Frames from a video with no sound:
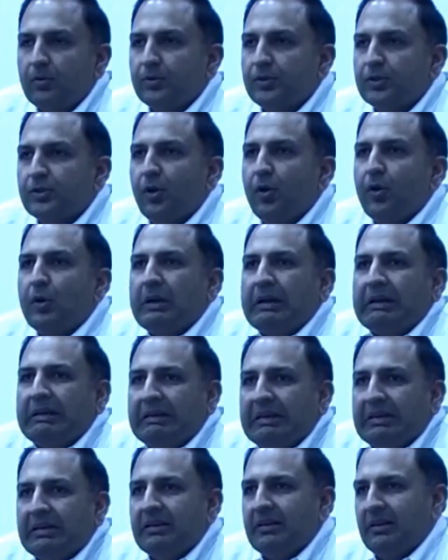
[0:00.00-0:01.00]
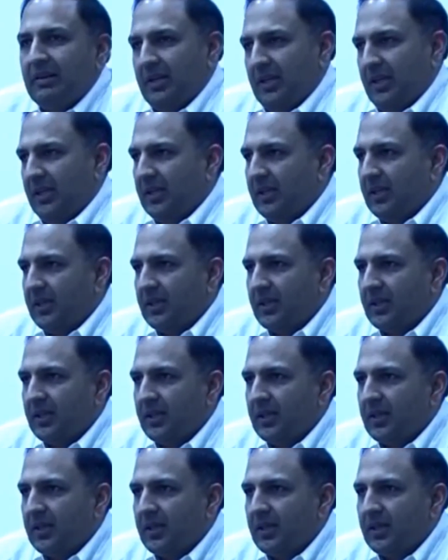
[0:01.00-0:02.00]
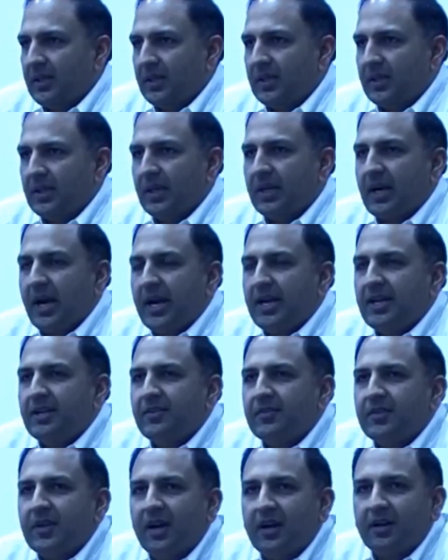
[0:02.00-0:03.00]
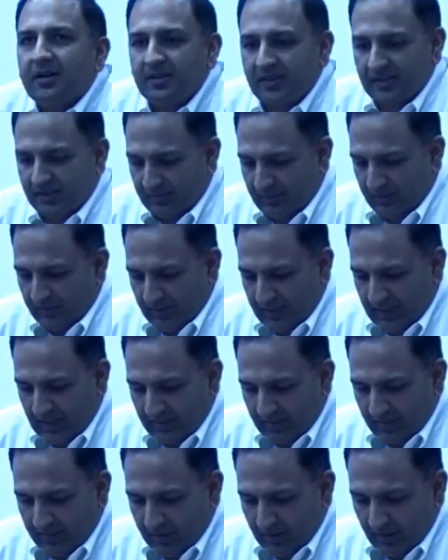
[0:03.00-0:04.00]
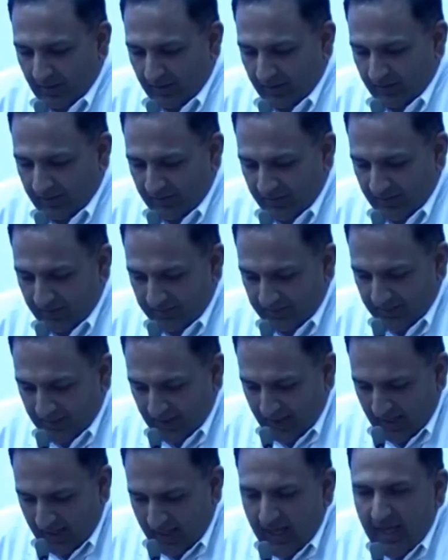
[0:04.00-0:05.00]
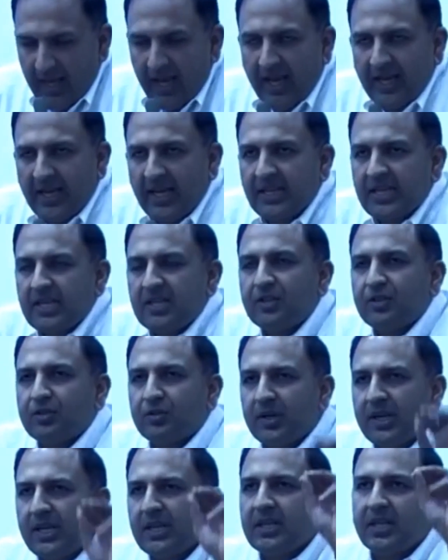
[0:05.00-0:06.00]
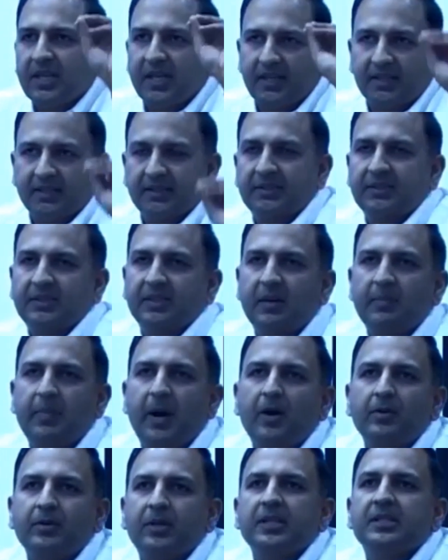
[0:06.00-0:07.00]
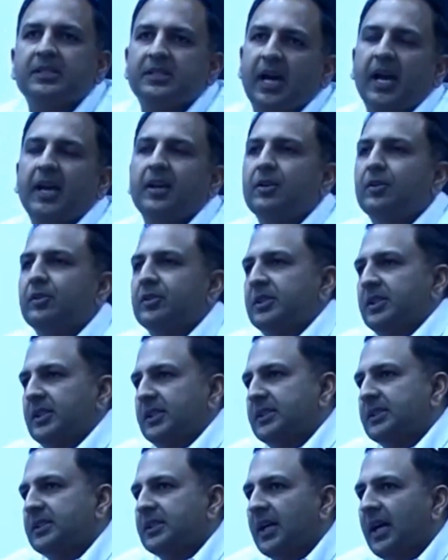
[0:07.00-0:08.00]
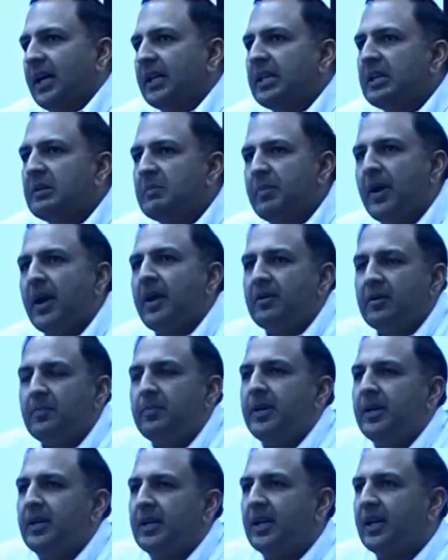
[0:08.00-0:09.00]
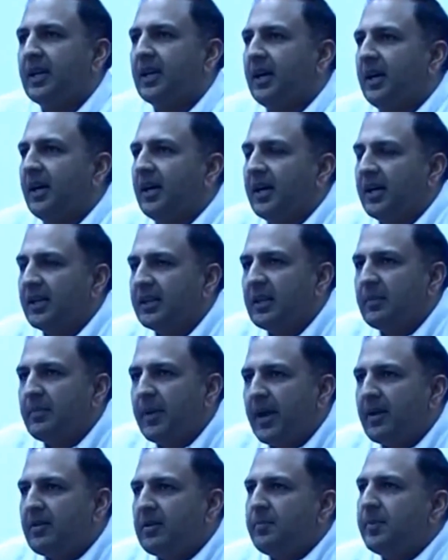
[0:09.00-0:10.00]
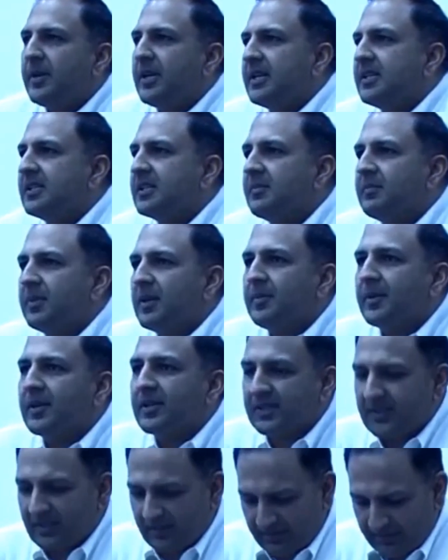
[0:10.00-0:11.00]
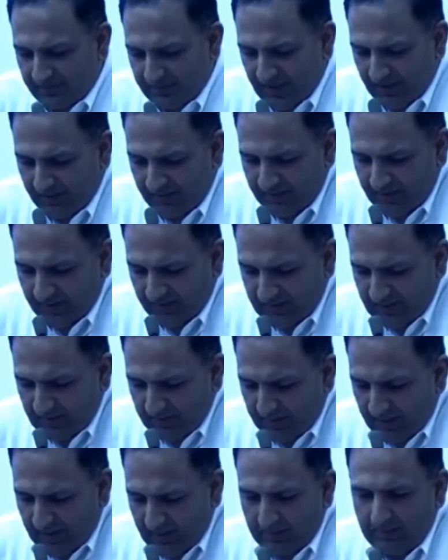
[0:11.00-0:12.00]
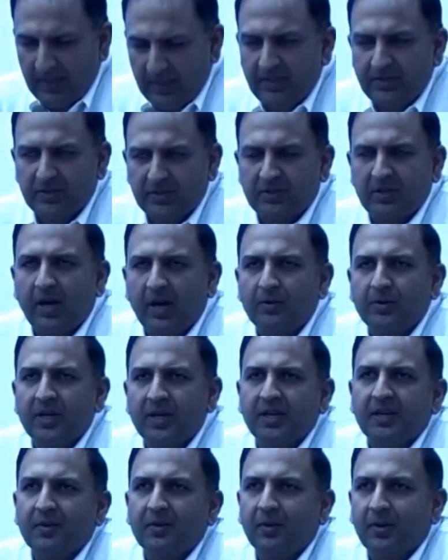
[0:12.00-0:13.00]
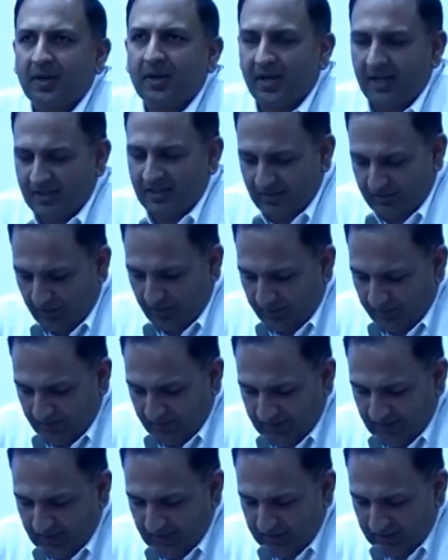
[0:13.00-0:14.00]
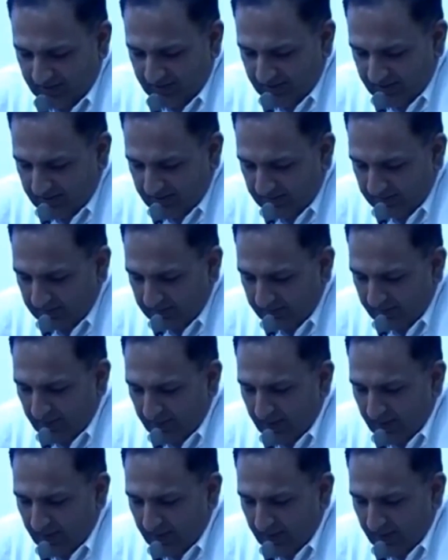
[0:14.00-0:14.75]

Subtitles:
who saw clearly the kind of darkness we were capable of. And I think three things about his diagnosis, I think, bear repeating. They bear repeating simply because they've simply been shrouded in all kinds of obfuscations.